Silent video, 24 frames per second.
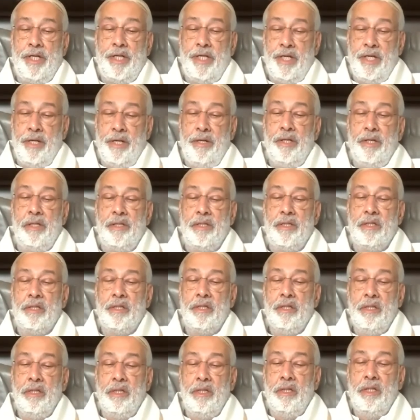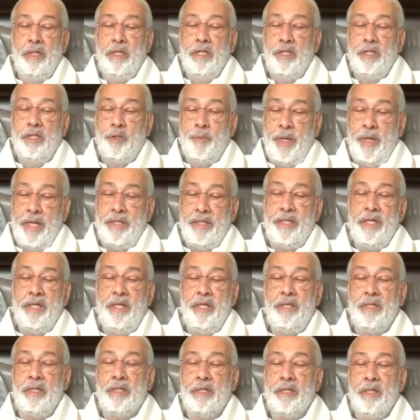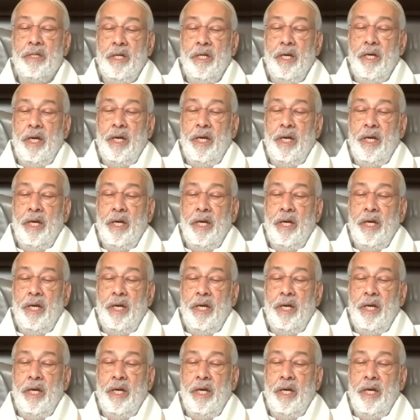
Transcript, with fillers: materials, spaces,